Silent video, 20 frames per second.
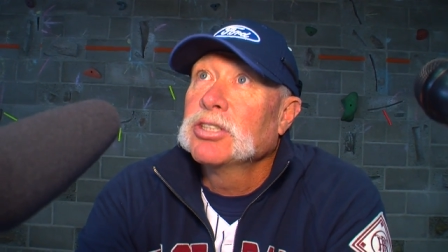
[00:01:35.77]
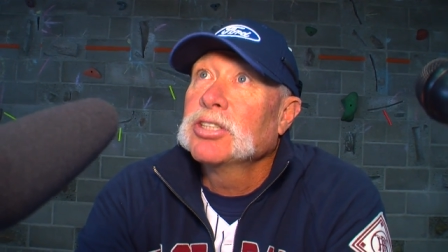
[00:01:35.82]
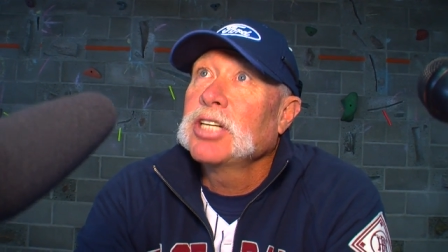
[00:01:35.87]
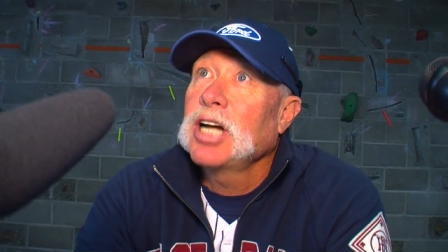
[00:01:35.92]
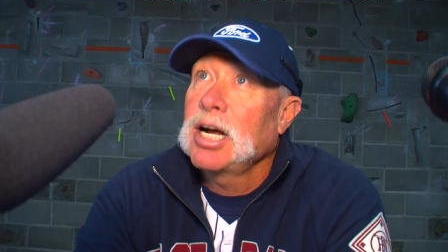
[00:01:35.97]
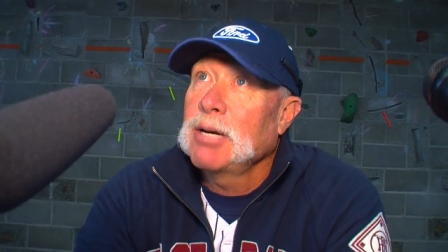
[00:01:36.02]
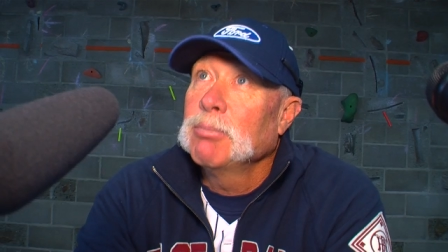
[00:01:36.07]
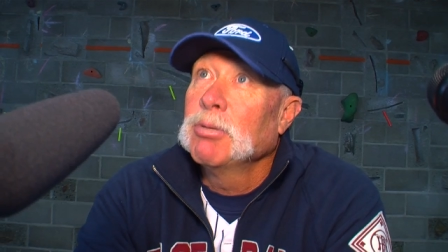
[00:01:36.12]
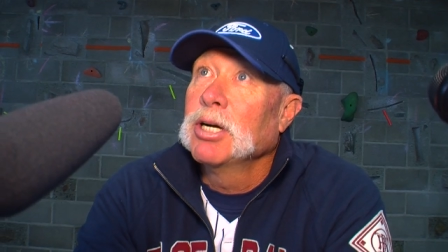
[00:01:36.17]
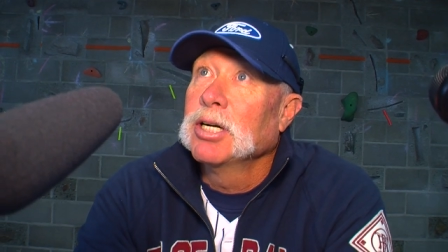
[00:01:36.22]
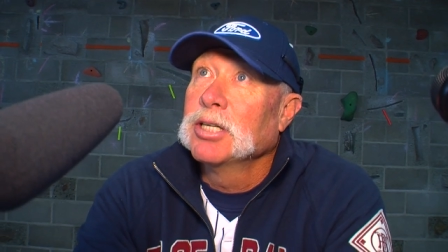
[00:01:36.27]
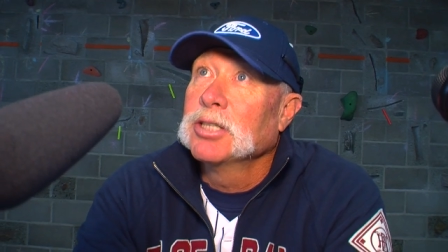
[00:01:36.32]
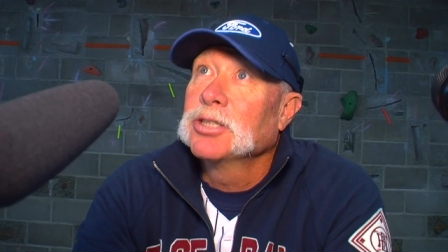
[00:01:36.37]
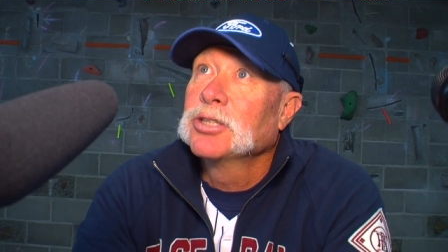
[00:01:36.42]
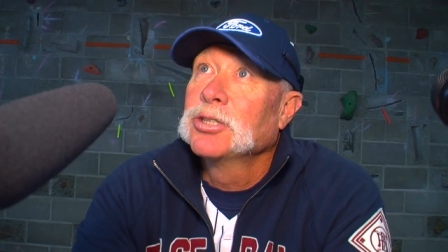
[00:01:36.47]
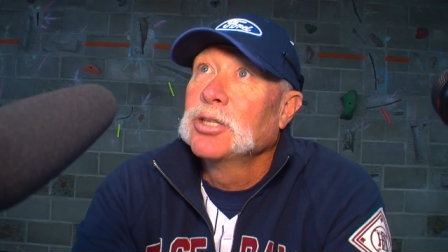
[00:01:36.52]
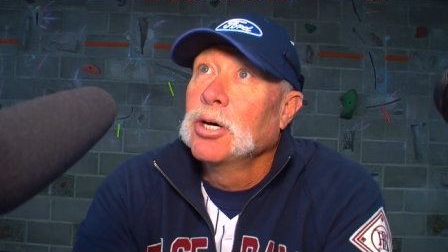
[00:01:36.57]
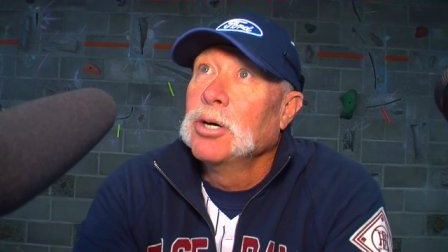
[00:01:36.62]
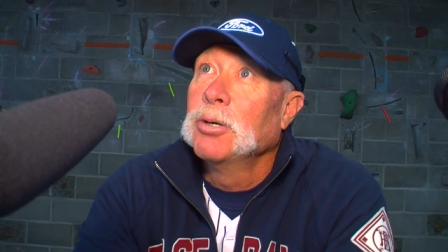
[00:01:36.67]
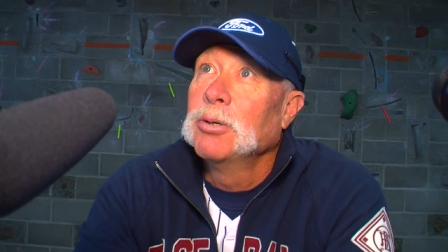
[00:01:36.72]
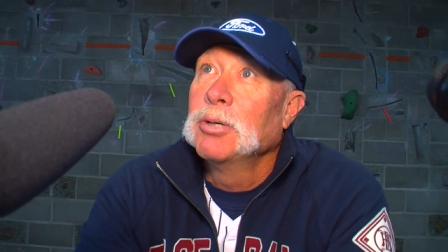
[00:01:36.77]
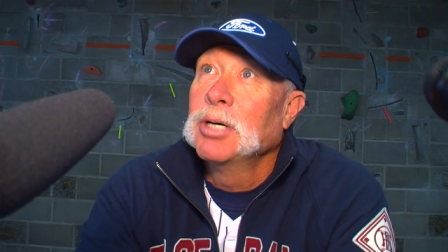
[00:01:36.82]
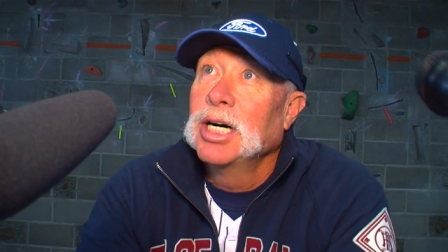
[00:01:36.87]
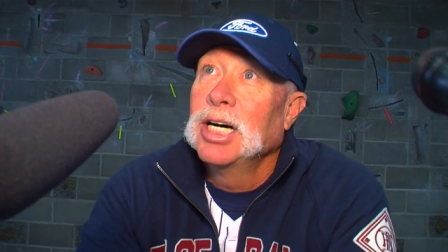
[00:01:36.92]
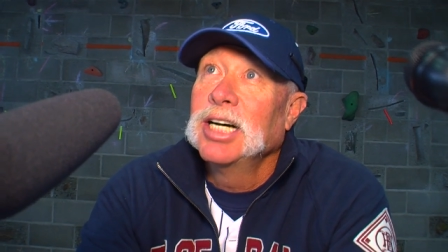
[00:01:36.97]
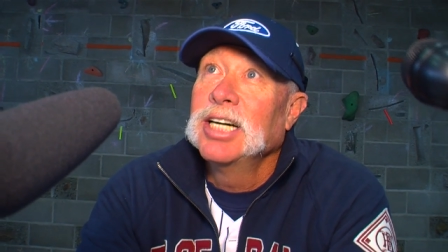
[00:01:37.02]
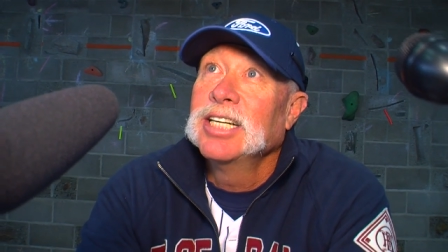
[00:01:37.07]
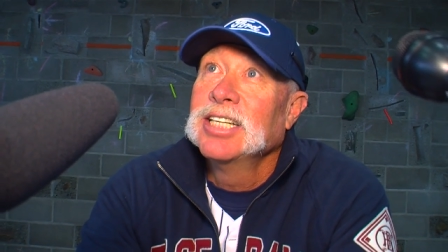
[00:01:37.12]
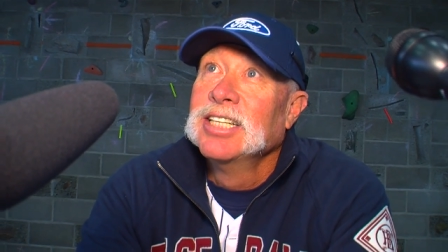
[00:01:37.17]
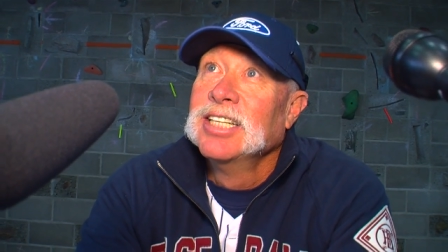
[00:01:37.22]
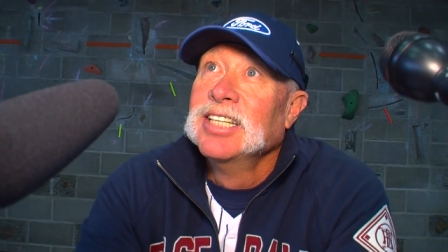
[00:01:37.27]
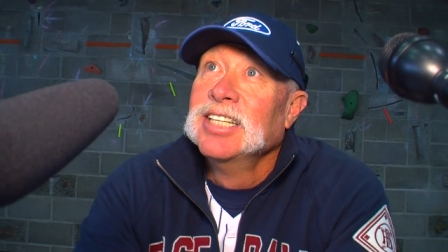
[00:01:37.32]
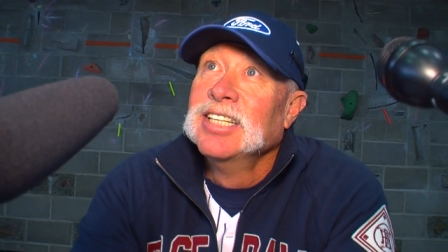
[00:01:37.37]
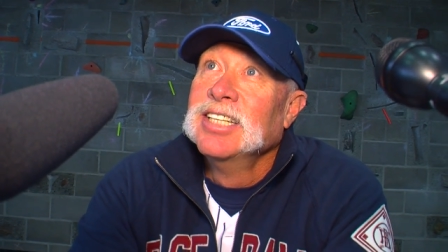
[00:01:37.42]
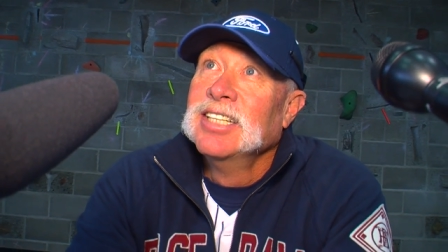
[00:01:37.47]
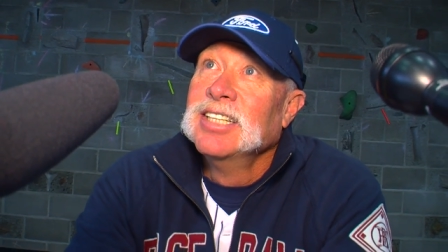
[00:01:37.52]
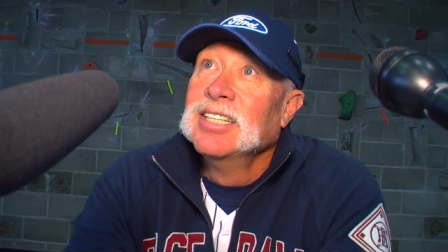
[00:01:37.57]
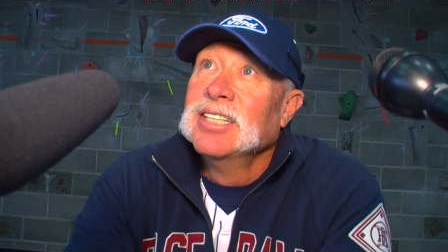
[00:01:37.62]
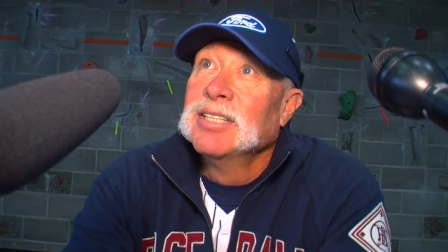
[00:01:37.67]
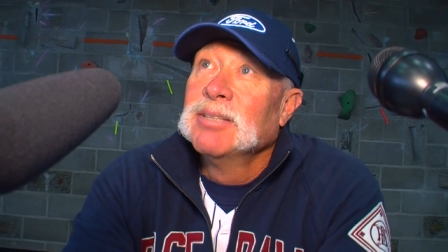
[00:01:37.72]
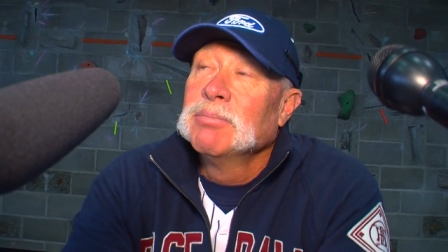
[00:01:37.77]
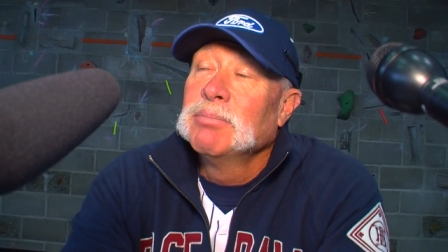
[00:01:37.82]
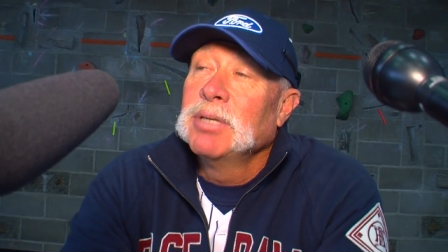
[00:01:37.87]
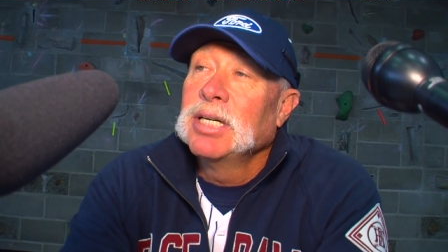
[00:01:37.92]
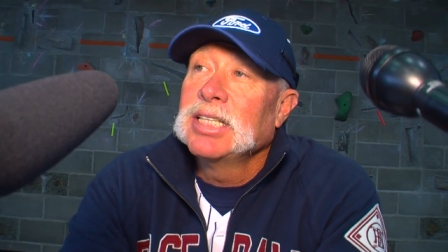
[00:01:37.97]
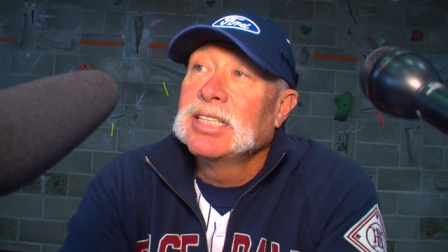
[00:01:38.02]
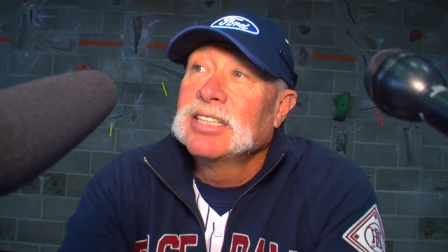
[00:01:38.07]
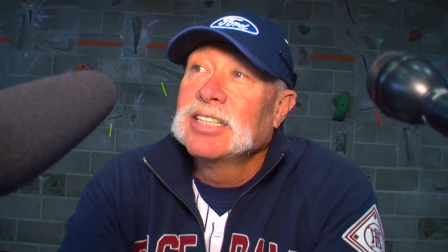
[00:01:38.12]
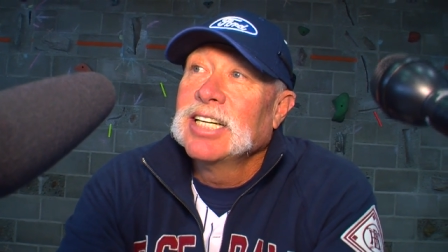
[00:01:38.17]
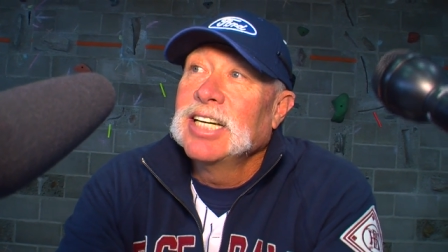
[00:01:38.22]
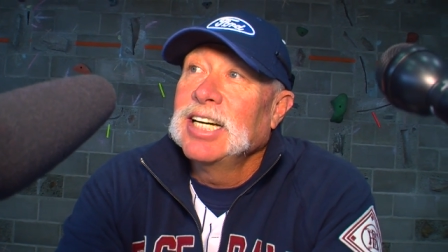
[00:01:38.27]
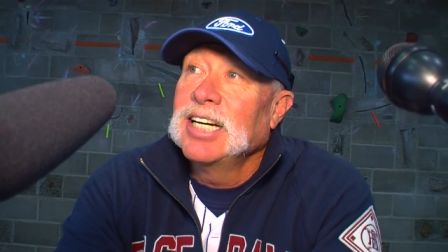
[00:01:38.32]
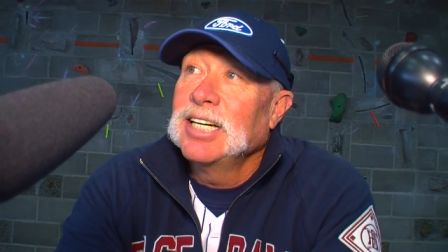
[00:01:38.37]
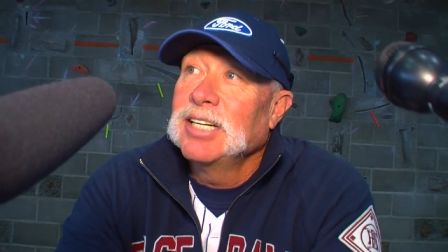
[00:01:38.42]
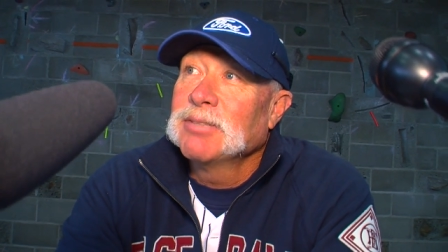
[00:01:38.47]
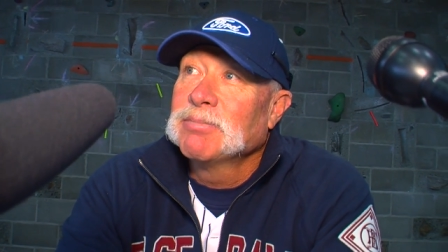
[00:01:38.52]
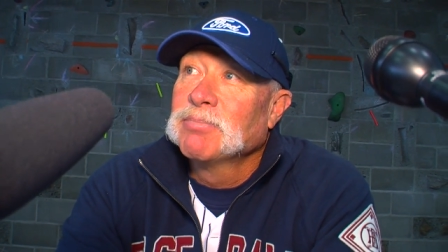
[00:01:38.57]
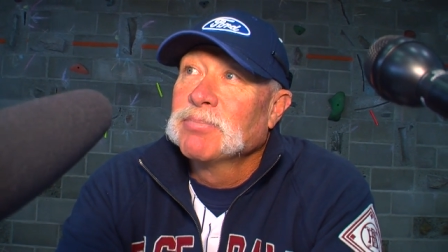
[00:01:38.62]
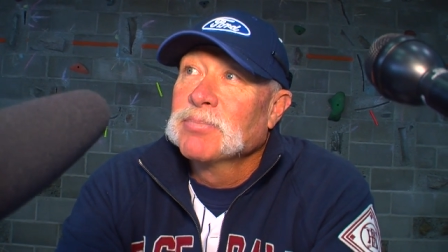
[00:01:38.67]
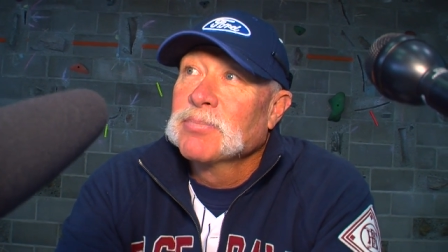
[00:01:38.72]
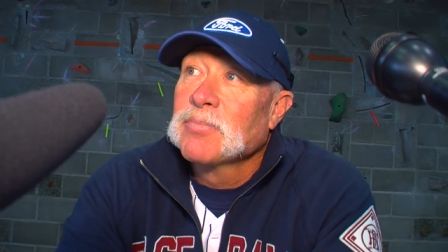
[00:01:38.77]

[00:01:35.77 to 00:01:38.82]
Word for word: Steinbrenner. So, uh, but uh,